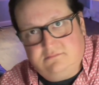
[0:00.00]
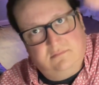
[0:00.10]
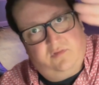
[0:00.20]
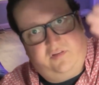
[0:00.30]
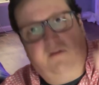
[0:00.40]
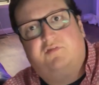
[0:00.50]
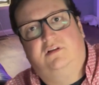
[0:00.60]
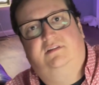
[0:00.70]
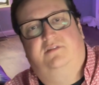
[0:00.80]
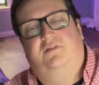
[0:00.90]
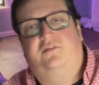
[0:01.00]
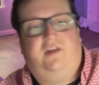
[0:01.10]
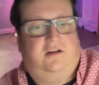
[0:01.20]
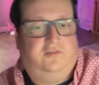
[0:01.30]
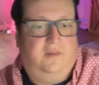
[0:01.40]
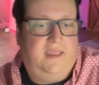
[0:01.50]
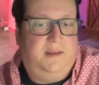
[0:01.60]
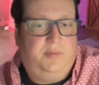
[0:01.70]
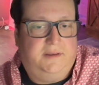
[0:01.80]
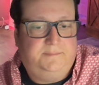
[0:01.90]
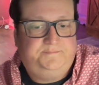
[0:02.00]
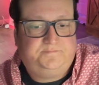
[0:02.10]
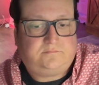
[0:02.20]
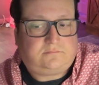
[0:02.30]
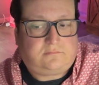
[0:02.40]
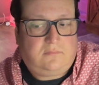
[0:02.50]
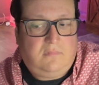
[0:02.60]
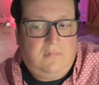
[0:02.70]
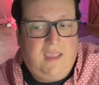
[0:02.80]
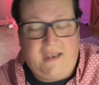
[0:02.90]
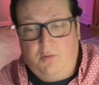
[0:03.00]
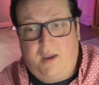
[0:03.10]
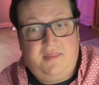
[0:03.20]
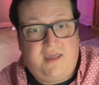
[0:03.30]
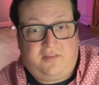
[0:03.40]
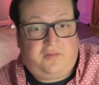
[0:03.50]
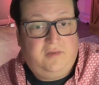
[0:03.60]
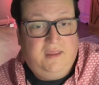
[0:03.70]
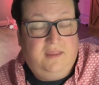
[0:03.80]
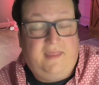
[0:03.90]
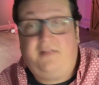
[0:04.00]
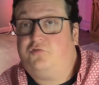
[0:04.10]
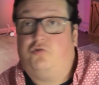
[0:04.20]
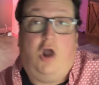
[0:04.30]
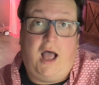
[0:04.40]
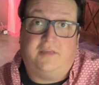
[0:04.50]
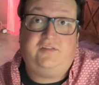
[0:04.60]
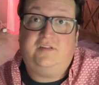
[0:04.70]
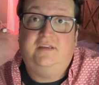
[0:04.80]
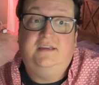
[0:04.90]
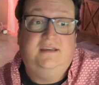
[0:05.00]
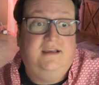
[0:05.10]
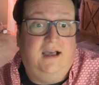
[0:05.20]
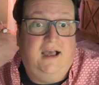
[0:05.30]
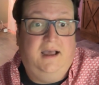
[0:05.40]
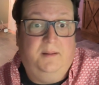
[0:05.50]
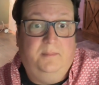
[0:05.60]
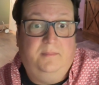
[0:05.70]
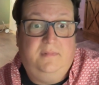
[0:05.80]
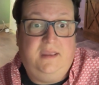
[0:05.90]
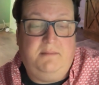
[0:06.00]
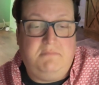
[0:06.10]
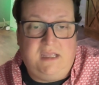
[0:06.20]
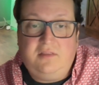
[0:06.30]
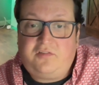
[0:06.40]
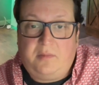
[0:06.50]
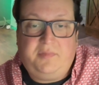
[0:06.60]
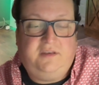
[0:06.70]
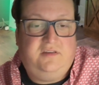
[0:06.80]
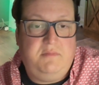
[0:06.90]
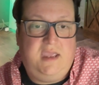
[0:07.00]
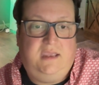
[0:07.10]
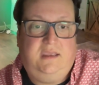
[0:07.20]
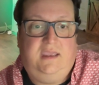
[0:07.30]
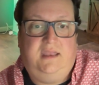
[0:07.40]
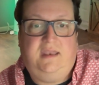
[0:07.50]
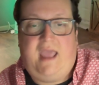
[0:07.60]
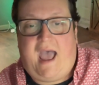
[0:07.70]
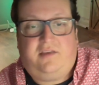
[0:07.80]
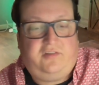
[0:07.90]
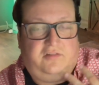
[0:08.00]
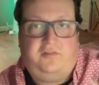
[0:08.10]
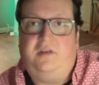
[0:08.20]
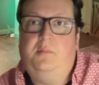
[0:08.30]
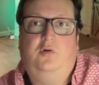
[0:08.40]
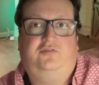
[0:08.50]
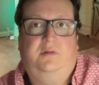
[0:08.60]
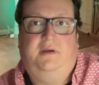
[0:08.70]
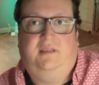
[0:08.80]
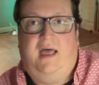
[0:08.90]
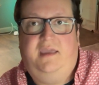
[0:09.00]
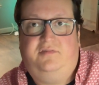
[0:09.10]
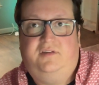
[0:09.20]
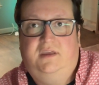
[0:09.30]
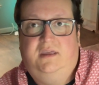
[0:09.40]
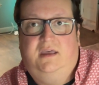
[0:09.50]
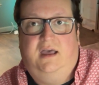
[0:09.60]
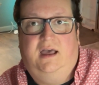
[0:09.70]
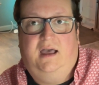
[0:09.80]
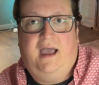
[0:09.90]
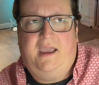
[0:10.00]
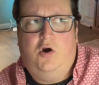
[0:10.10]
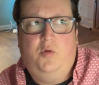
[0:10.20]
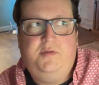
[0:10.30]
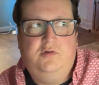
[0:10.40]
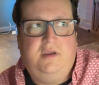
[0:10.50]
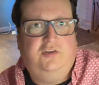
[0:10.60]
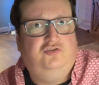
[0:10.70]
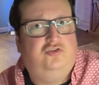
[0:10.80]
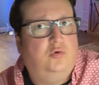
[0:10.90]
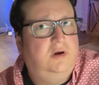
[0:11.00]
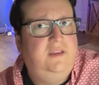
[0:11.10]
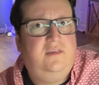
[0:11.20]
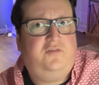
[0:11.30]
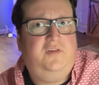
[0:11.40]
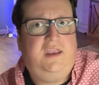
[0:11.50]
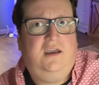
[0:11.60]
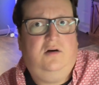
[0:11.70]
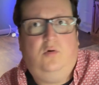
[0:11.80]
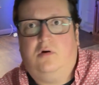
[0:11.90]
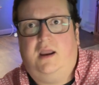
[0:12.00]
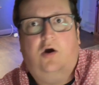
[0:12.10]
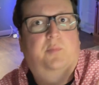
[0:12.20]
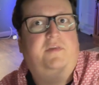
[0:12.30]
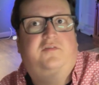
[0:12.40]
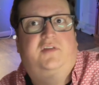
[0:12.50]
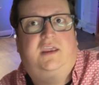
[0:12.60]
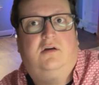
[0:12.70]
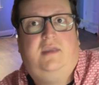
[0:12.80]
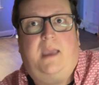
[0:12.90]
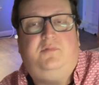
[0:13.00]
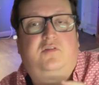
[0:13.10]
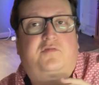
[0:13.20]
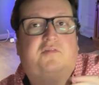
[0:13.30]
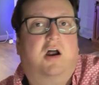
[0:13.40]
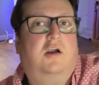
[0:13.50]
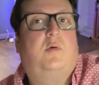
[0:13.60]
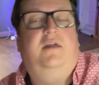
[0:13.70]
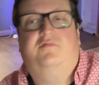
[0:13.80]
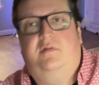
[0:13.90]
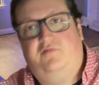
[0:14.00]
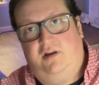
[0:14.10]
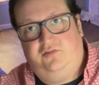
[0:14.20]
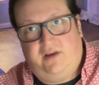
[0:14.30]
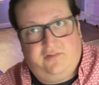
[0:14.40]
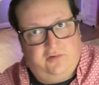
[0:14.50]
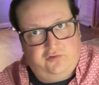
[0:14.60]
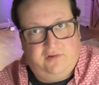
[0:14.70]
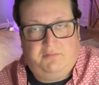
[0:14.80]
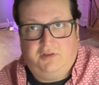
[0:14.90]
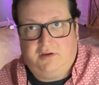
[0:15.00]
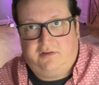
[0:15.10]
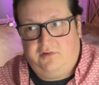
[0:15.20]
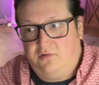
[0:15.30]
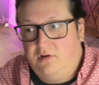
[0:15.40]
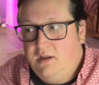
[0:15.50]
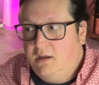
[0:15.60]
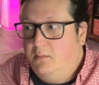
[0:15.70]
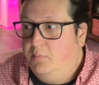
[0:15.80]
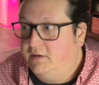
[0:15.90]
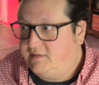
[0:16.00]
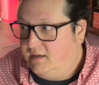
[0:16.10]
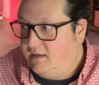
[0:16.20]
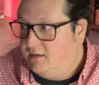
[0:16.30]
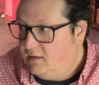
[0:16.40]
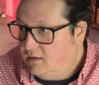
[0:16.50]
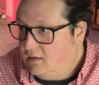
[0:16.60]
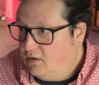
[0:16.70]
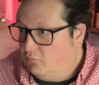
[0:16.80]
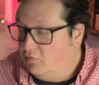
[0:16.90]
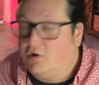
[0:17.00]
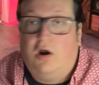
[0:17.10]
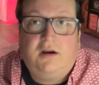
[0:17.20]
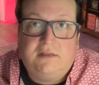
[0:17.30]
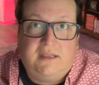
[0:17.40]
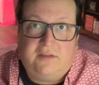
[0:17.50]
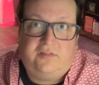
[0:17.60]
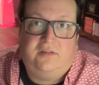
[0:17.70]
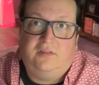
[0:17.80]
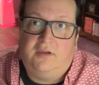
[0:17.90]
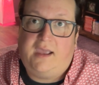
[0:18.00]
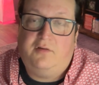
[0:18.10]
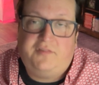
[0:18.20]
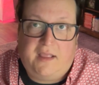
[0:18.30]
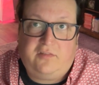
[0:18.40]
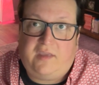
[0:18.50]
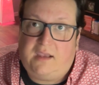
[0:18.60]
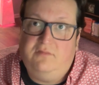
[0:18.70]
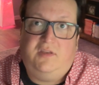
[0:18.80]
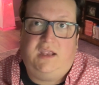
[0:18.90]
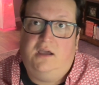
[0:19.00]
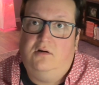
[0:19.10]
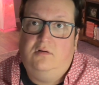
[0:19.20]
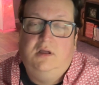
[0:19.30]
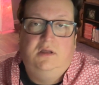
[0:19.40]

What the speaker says: several different stickers on that, but anyway, that's Crossed. It means something to me. It accesses an emotion in my life. I hope you enjoyed this video, or I hope this video kept you far away from a franchise that you should never look to. But regardless, look out for that second video.